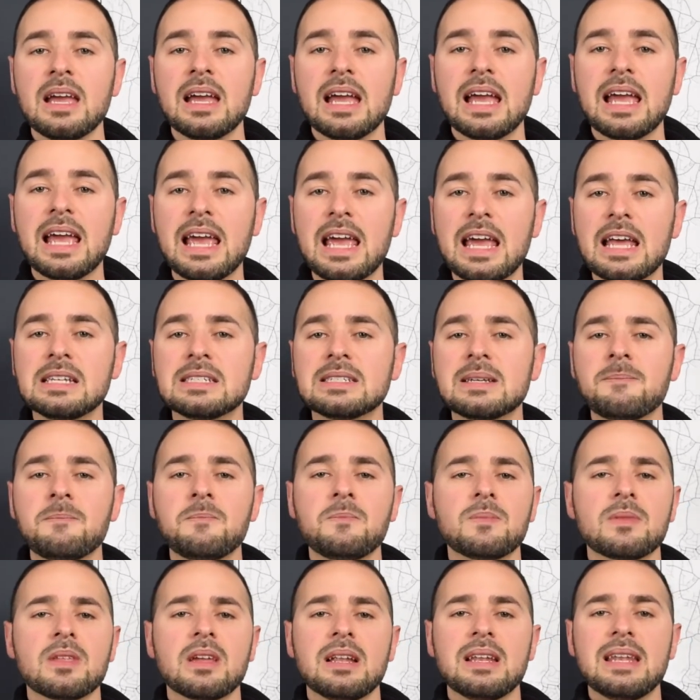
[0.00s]
And
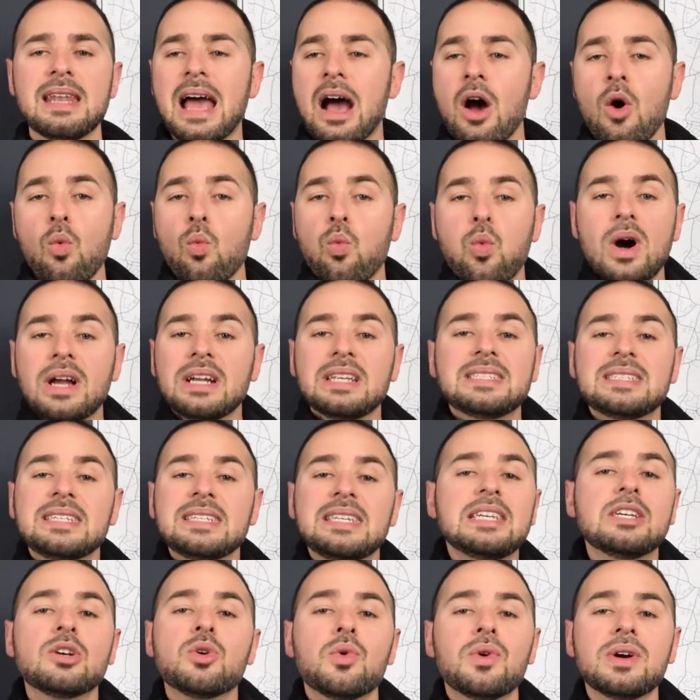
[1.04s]
now what is he
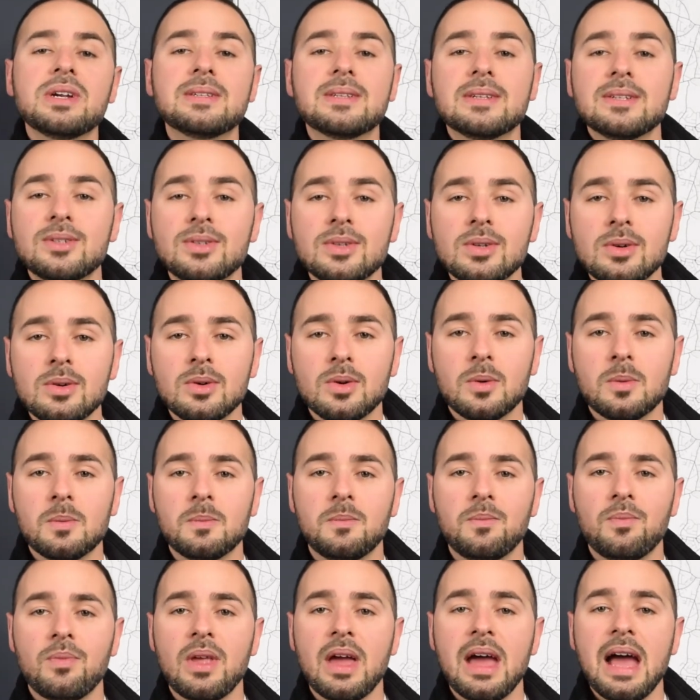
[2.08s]
going to do?
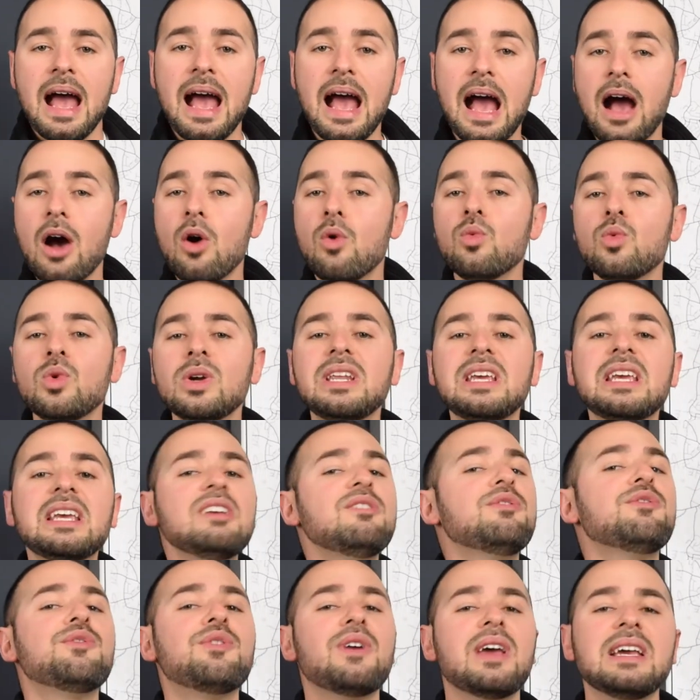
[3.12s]
How would he
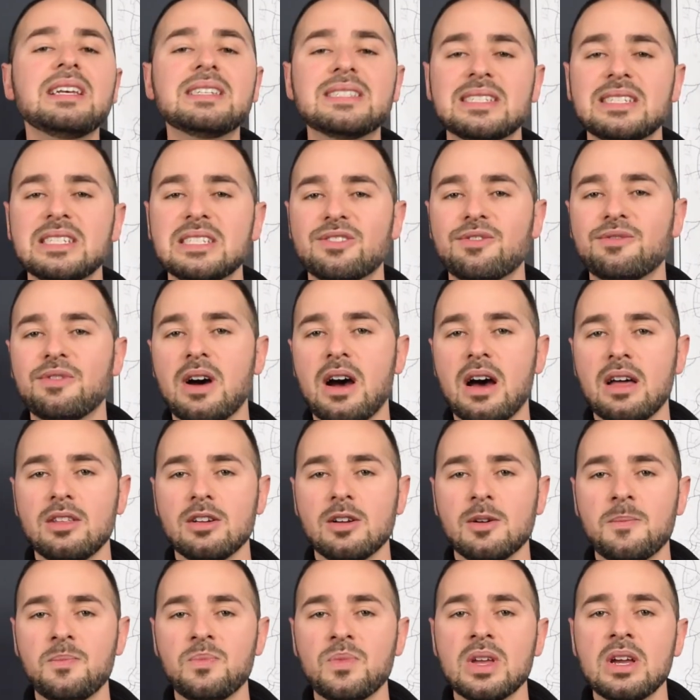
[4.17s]
face his father?
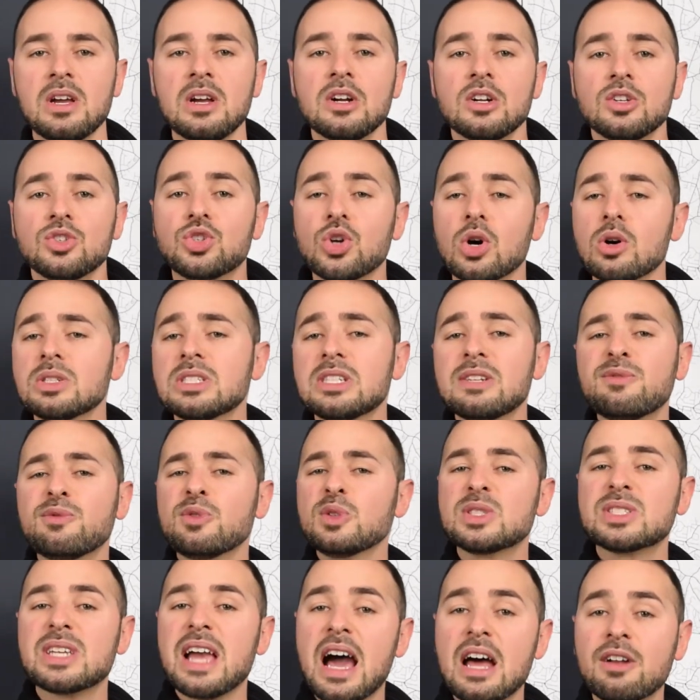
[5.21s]
Joseph was
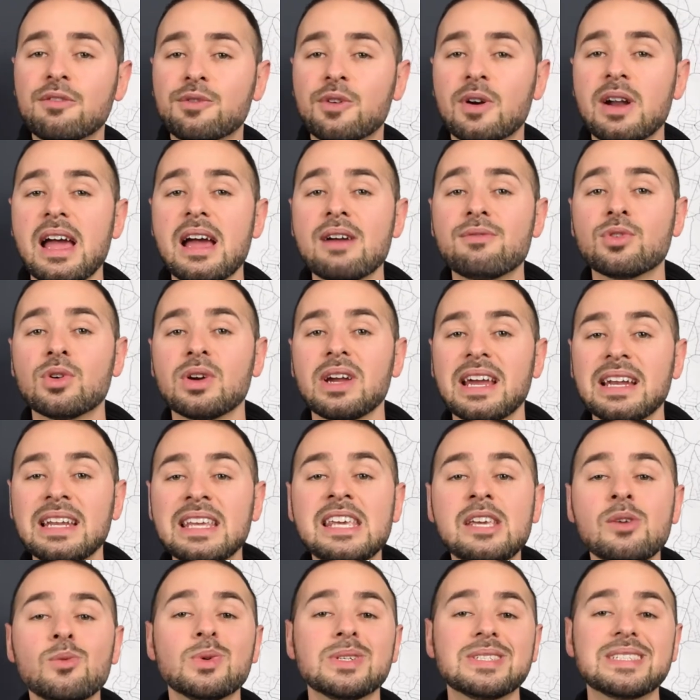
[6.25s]
gone forever, and he
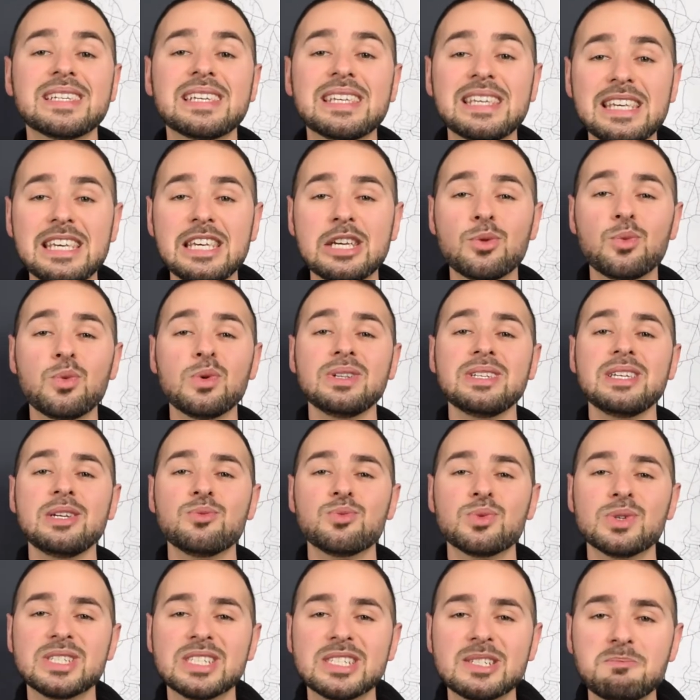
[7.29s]
was equally
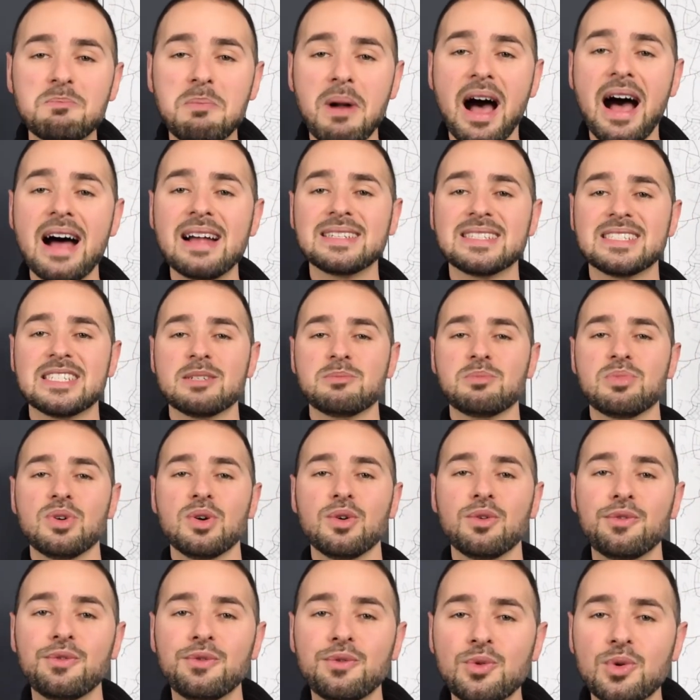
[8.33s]
responsible
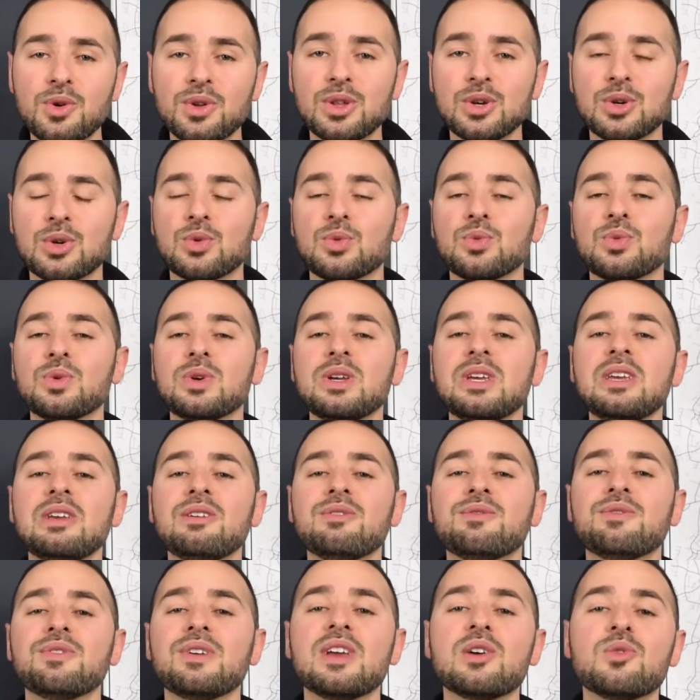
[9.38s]
for the grief
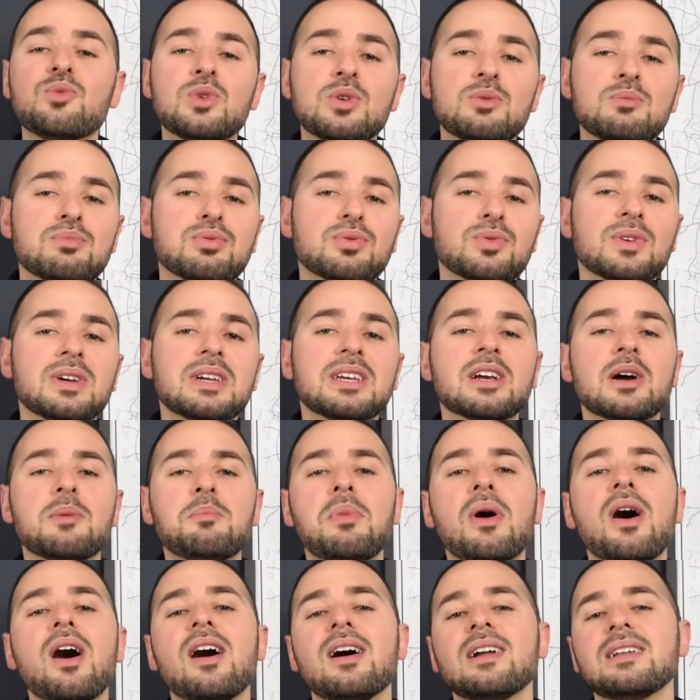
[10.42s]
it would bring
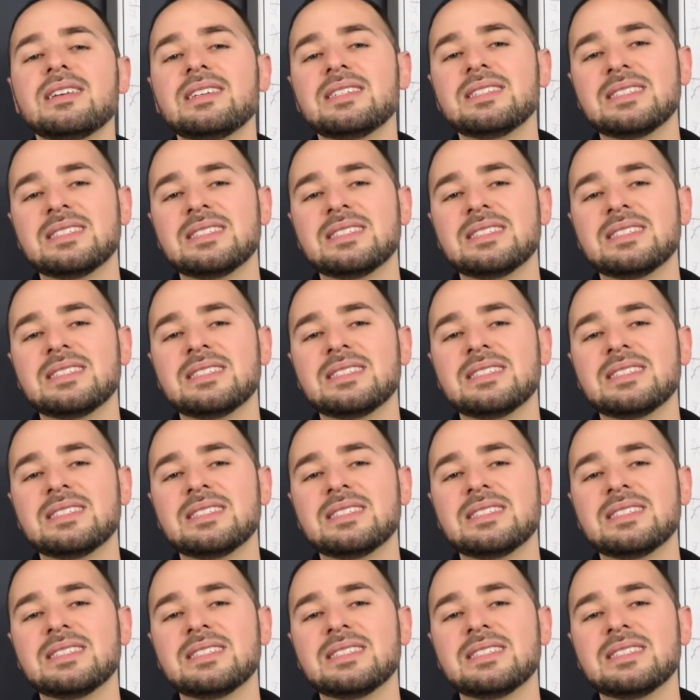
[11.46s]
upon his